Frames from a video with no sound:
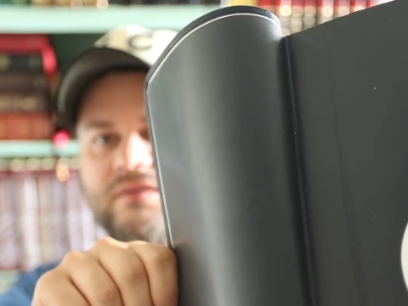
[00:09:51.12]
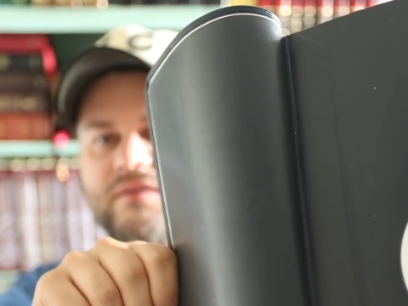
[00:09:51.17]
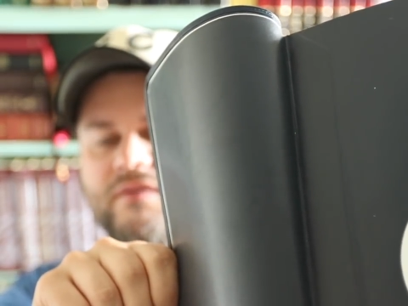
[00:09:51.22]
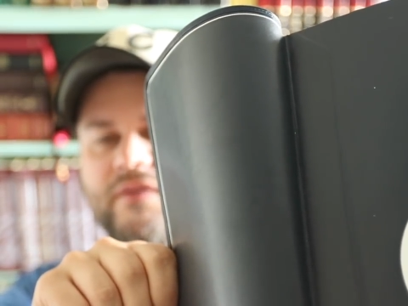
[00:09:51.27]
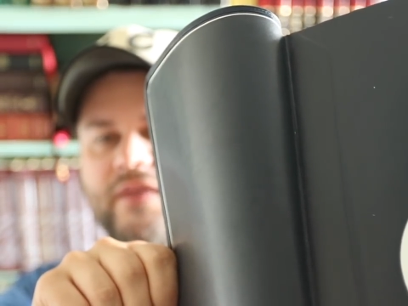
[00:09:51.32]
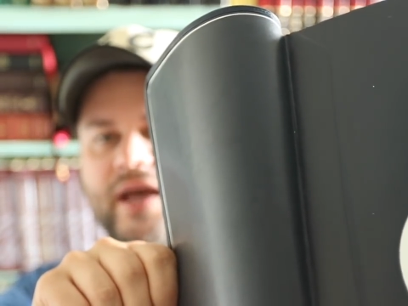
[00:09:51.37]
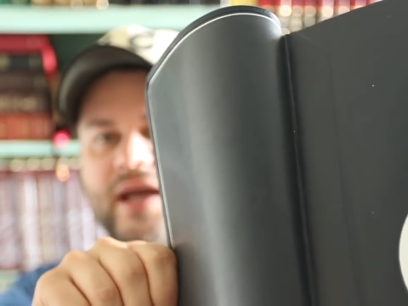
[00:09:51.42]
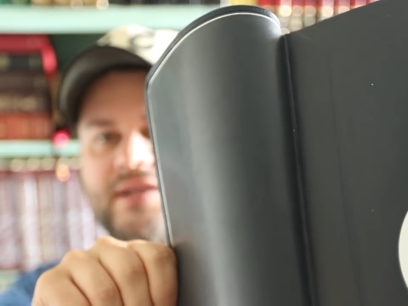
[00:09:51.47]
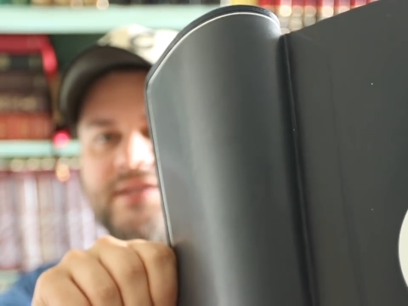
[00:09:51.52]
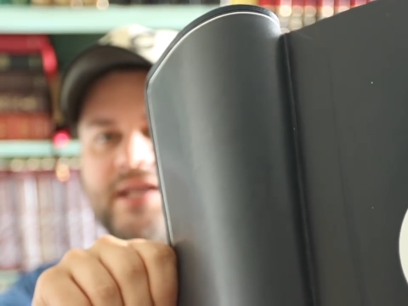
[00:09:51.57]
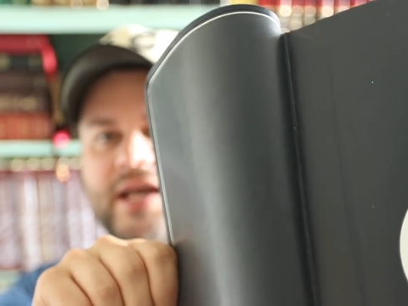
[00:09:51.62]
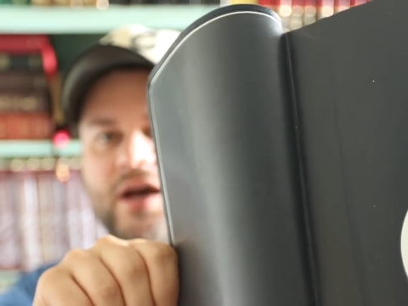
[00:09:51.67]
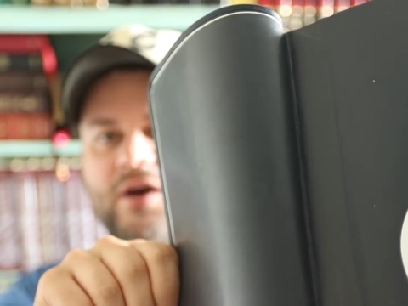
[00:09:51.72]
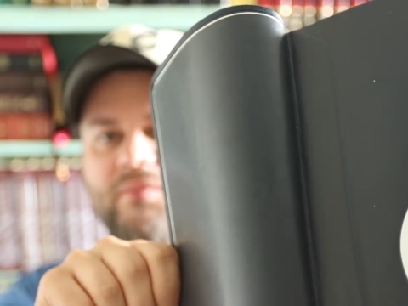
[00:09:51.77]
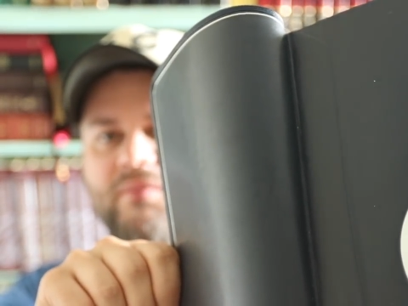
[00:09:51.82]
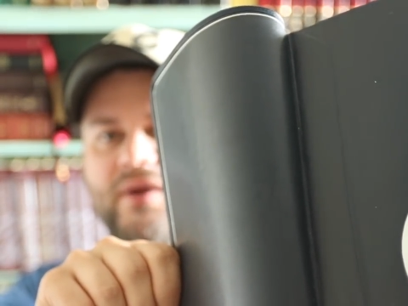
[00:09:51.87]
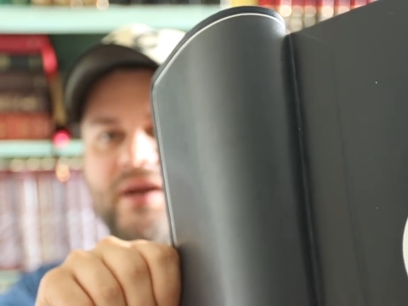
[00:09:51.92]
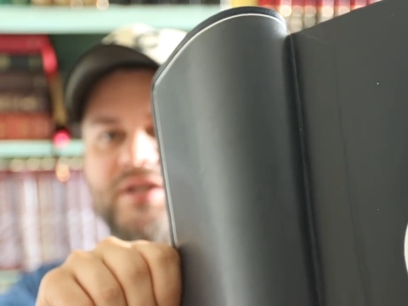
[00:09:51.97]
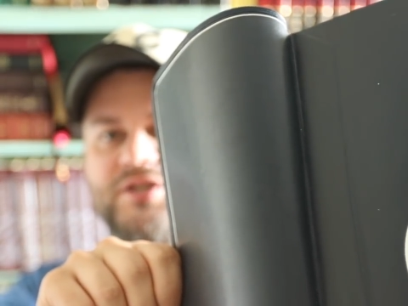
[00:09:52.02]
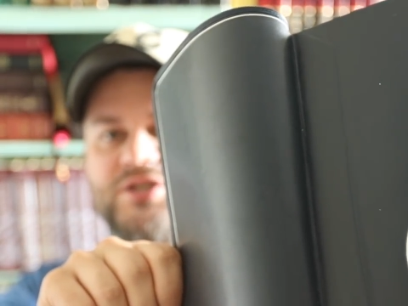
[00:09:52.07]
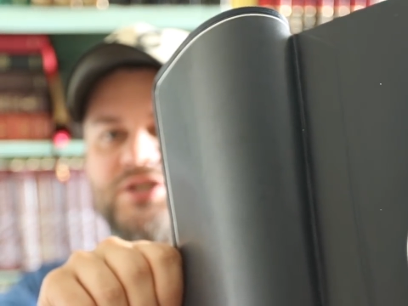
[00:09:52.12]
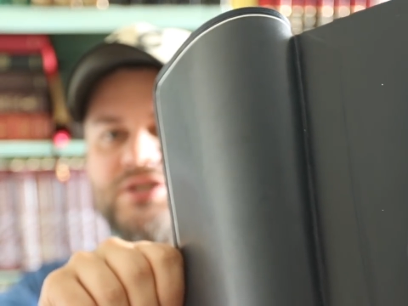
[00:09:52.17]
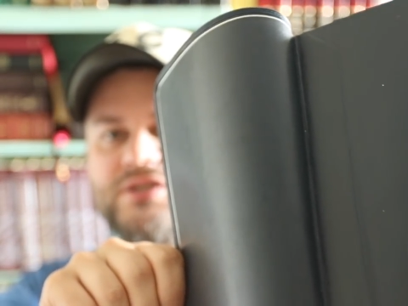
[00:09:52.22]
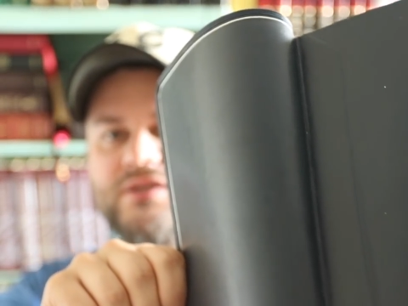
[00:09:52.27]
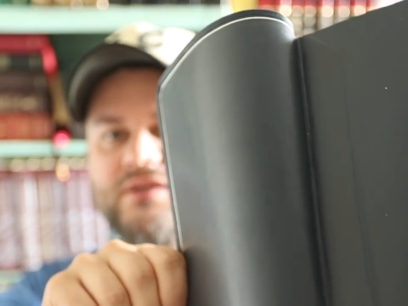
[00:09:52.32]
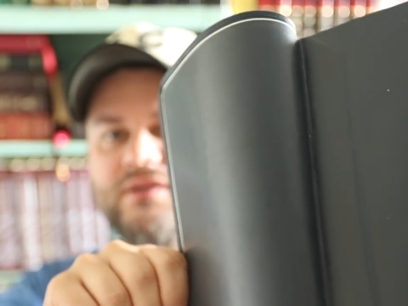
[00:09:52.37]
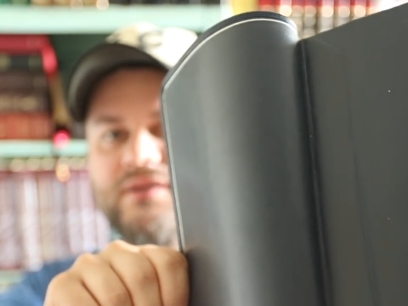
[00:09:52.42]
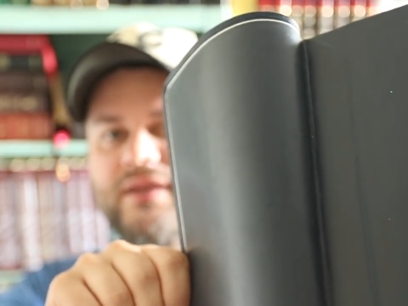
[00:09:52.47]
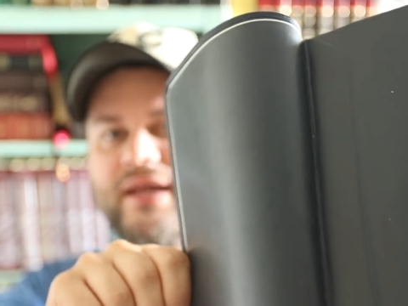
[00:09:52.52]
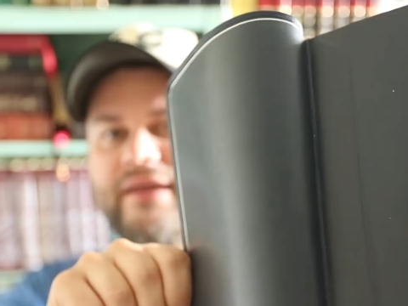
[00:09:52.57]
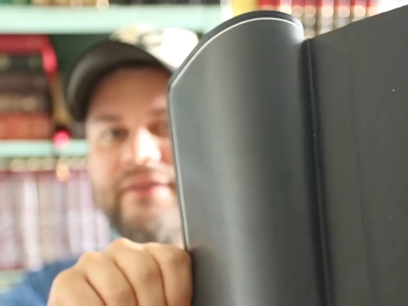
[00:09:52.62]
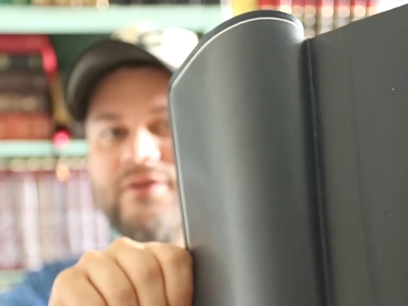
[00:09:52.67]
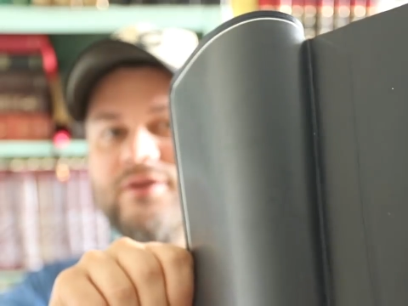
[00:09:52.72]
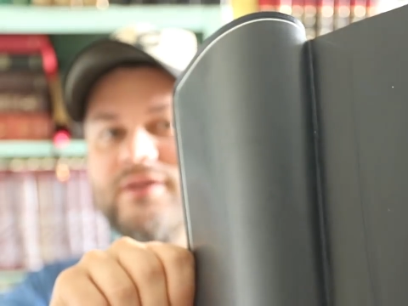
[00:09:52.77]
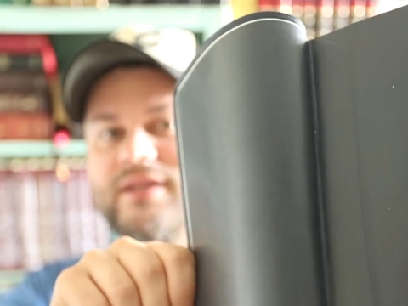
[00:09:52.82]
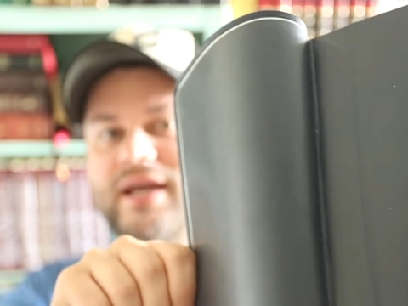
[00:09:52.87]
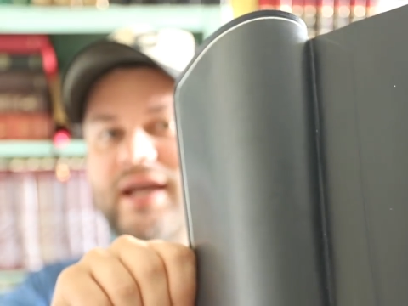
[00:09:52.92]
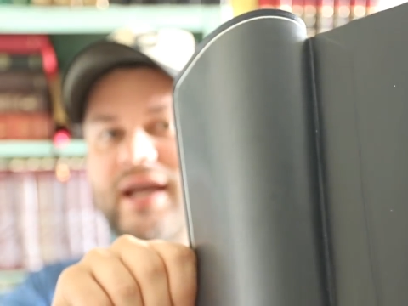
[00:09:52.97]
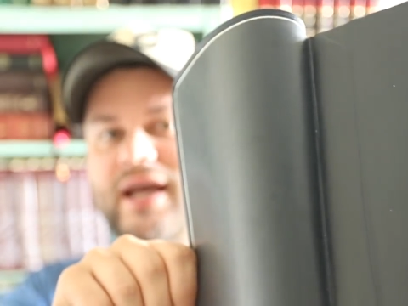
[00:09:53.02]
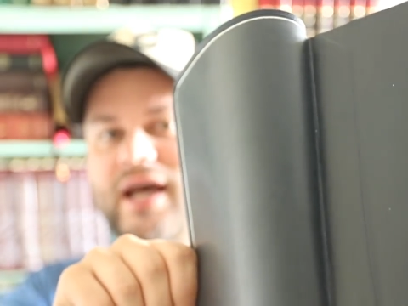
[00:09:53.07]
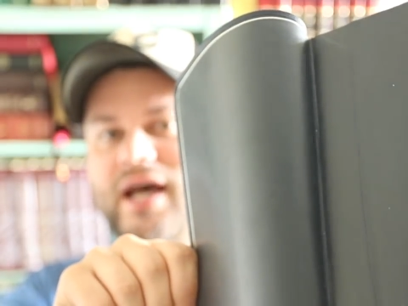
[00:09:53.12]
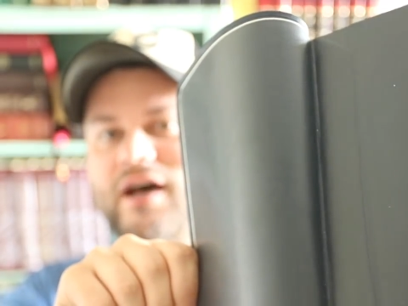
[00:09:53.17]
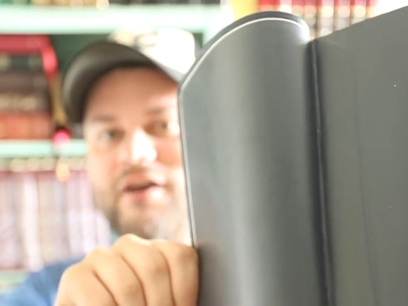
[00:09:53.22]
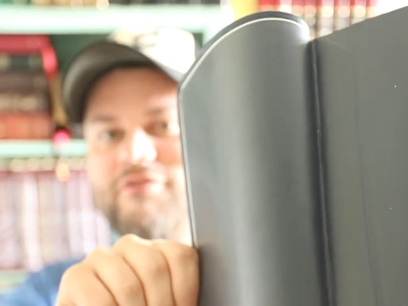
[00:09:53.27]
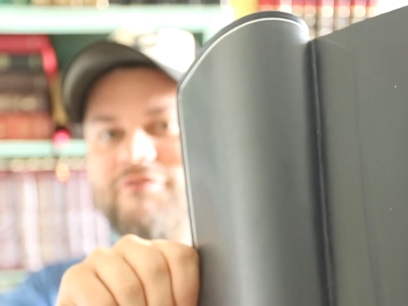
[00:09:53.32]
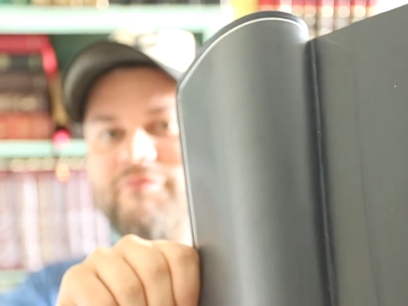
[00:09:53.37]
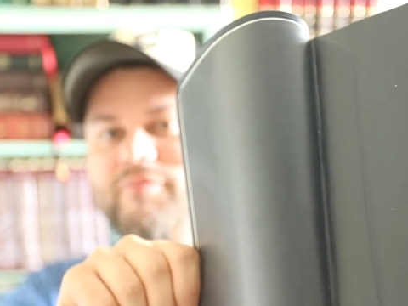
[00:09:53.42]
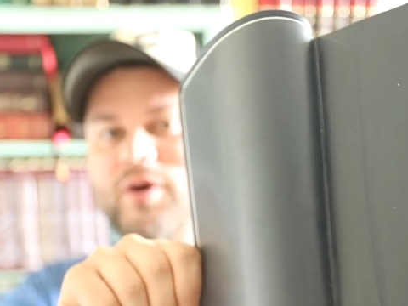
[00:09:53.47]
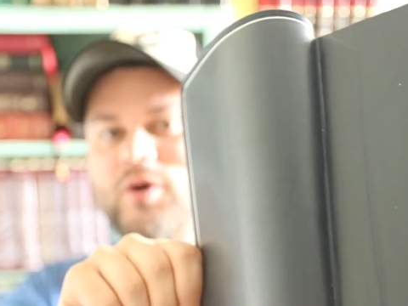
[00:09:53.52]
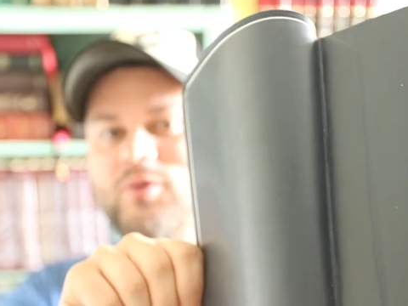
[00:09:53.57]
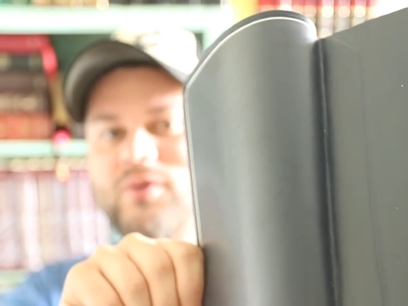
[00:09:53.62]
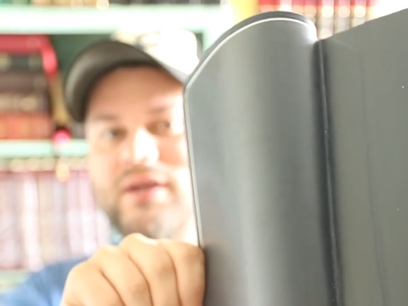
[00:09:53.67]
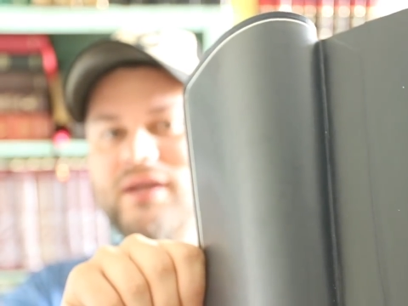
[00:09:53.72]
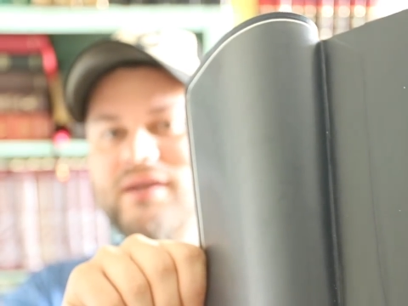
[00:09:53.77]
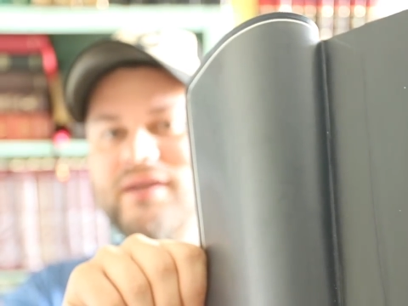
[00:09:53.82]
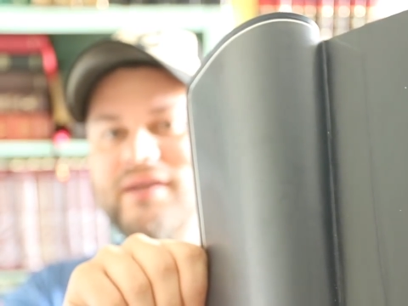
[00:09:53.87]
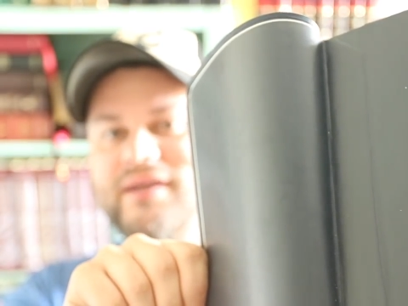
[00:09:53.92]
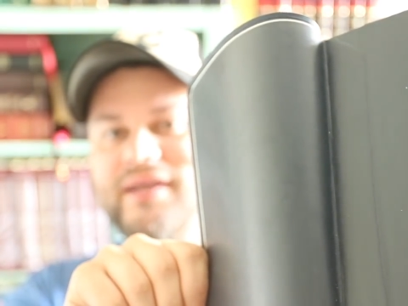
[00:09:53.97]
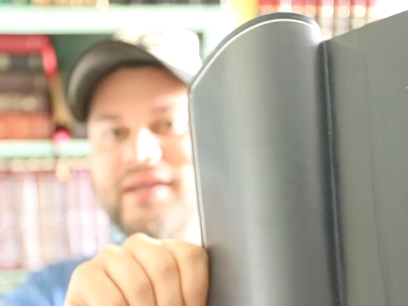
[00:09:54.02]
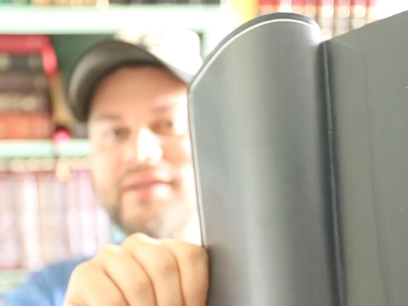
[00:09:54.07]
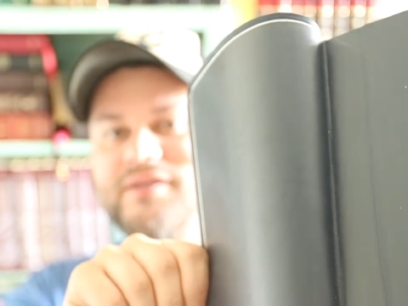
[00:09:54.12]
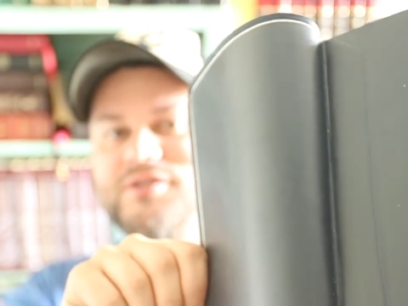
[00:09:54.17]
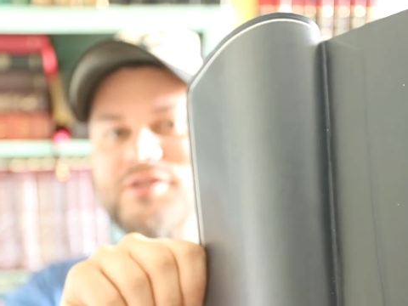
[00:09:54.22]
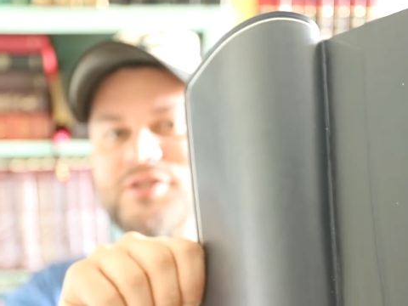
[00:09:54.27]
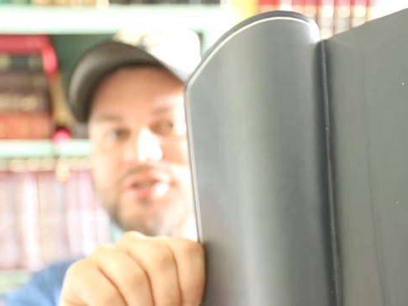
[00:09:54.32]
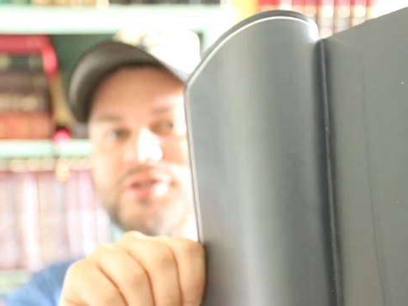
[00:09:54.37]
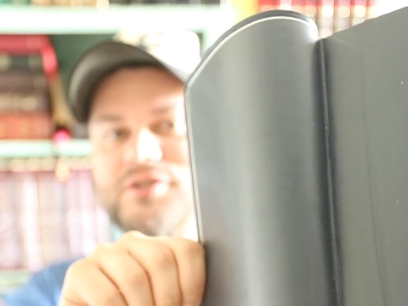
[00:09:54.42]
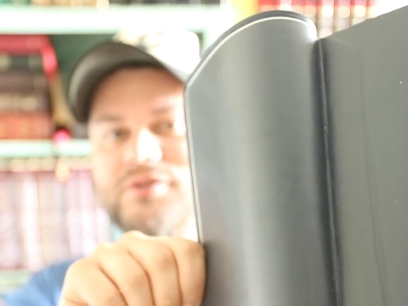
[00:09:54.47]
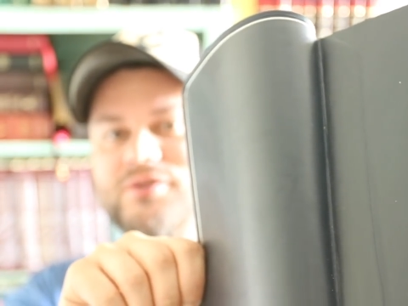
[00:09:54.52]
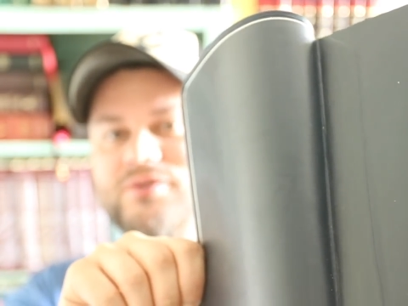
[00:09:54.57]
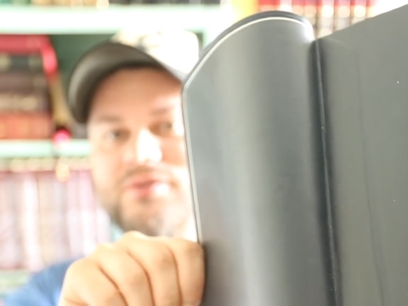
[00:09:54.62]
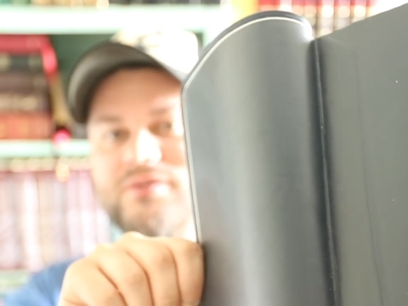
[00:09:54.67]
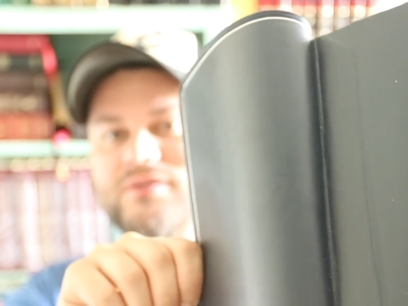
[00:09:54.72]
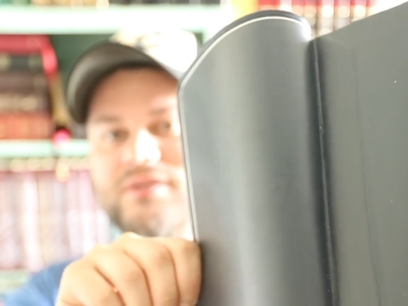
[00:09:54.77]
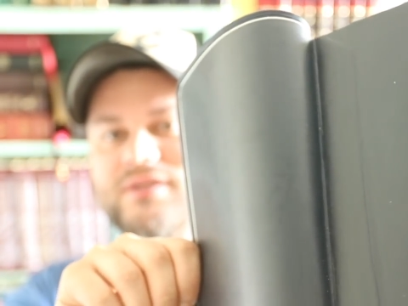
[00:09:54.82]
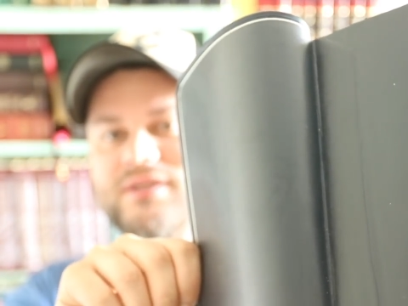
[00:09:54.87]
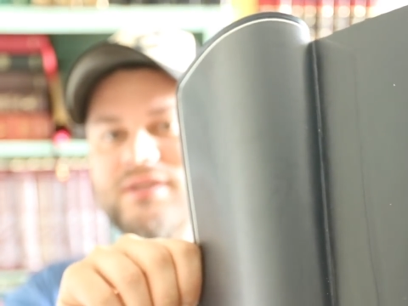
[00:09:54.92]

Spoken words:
That's how much leather they have poking into